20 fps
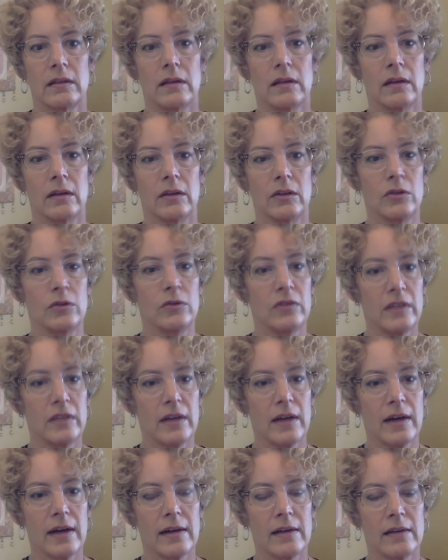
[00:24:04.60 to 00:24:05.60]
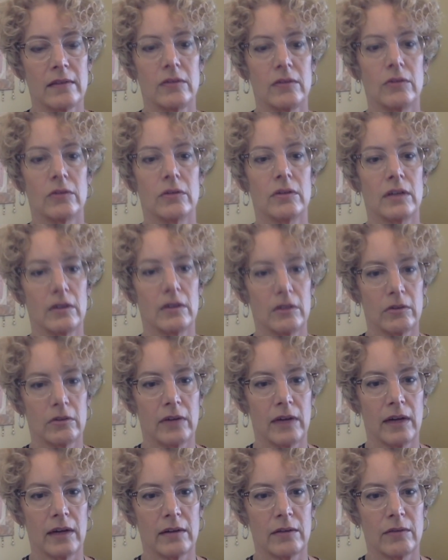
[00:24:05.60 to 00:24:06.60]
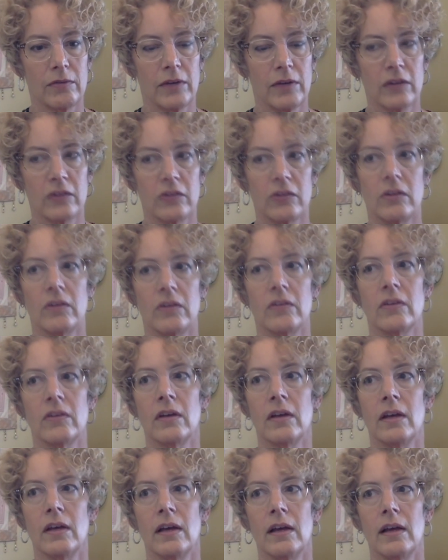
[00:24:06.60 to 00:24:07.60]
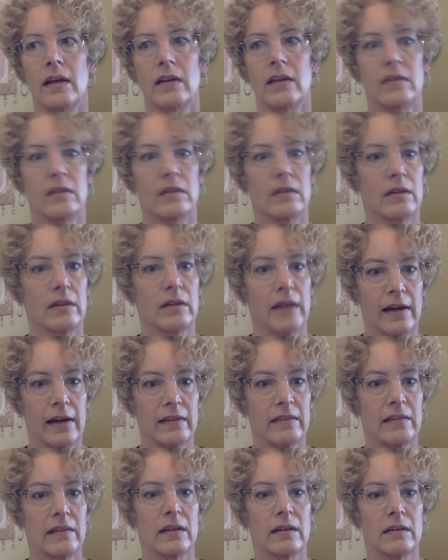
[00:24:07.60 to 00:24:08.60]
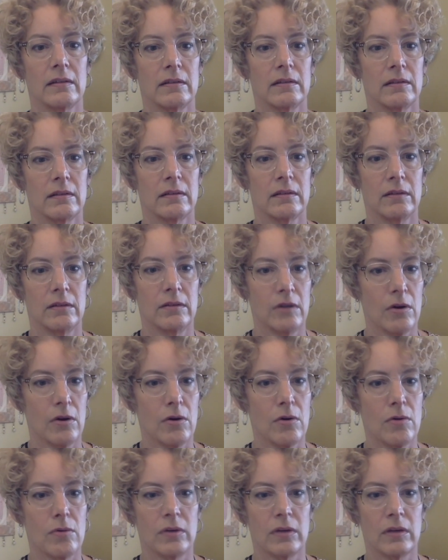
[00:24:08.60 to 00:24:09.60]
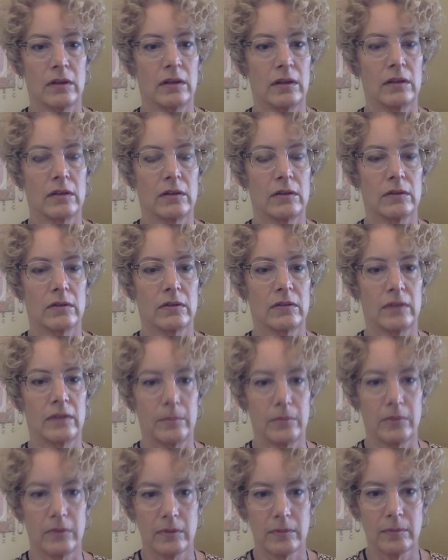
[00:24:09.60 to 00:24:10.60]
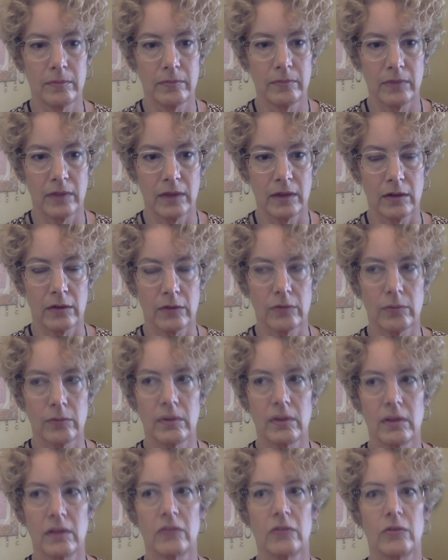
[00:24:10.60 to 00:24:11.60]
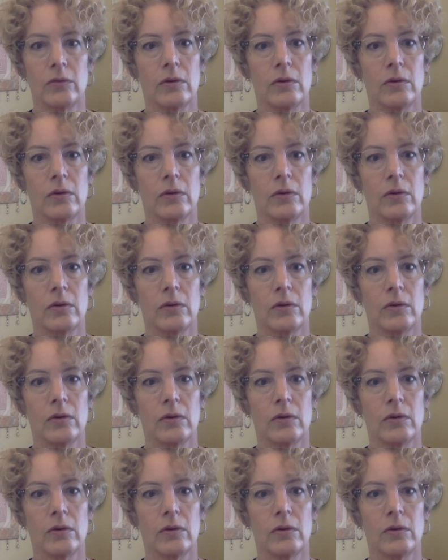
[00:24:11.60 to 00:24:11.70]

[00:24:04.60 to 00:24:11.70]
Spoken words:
UTIs, urinary tract infections, is a classic known clinical symptom that goes with this.